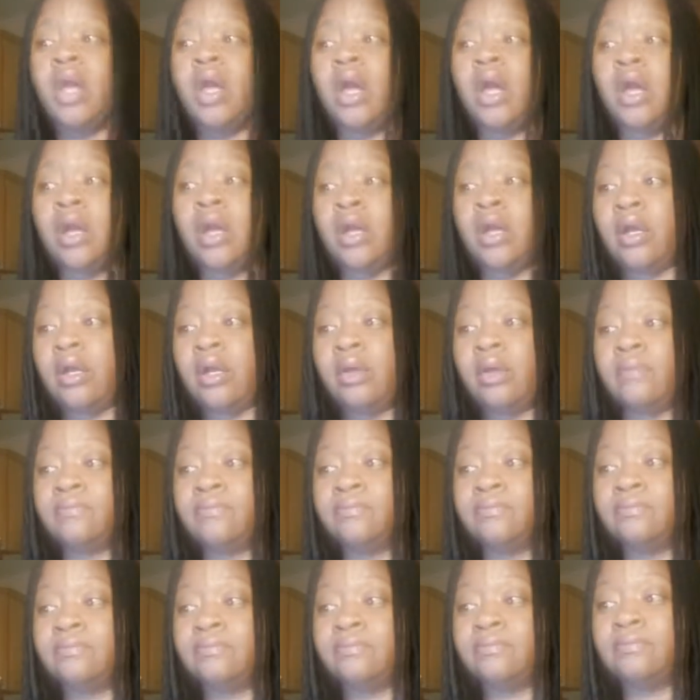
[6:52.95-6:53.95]

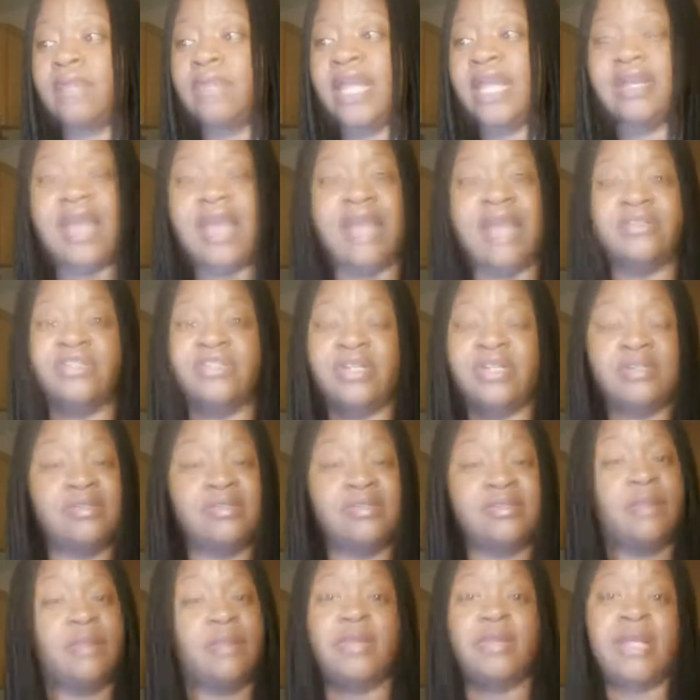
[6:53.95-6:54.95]
And that's just
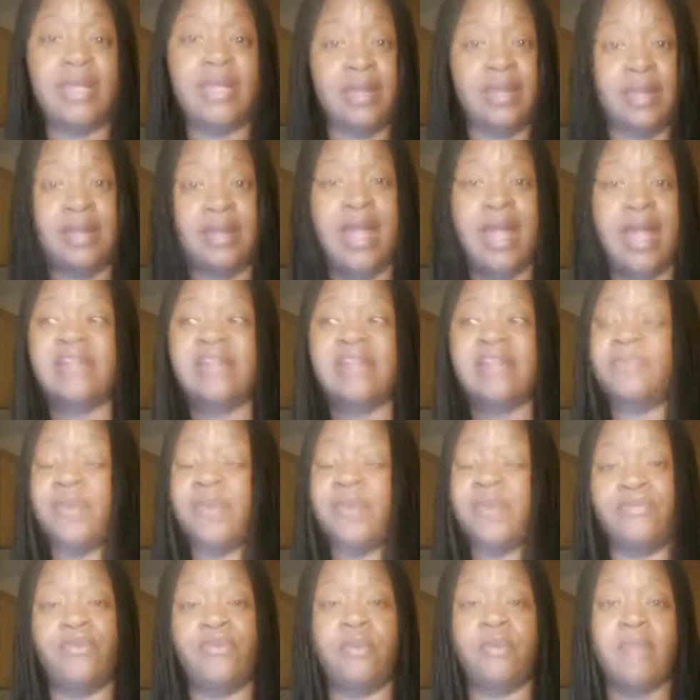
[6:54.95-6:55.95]
simply it. I
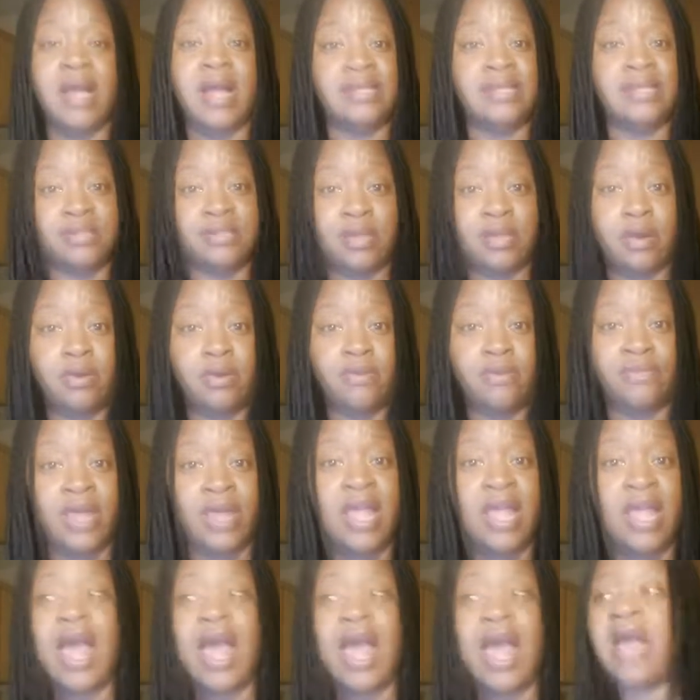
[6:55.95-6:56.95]
speak for myself.
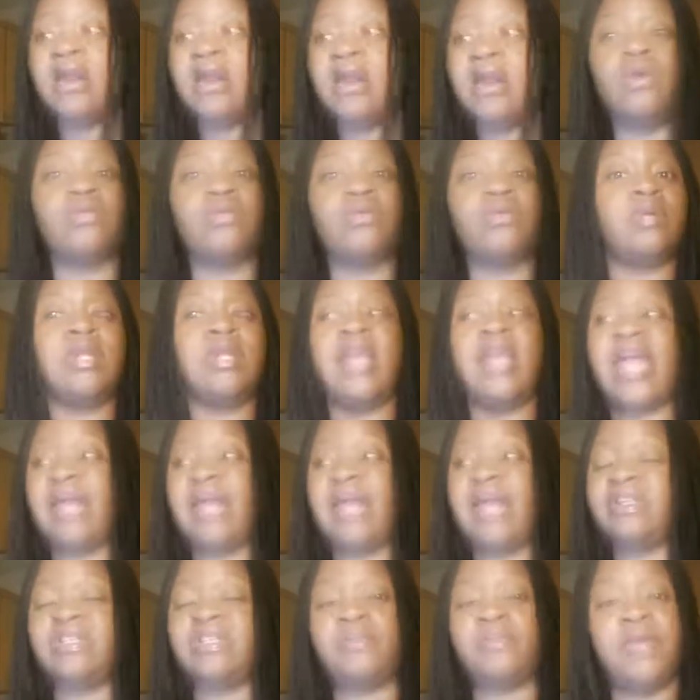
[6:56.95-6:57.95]
I don't
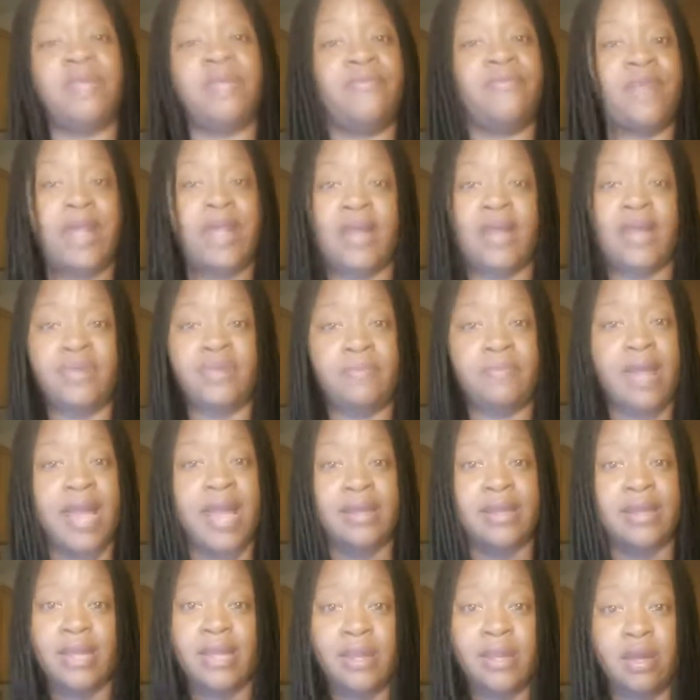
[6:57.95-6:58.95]
claim to speak for
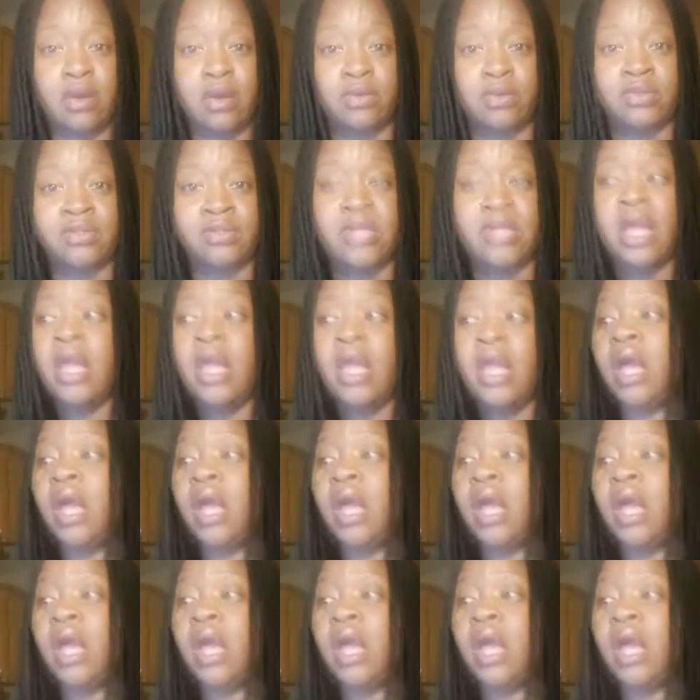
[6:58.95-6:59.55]
everybody else.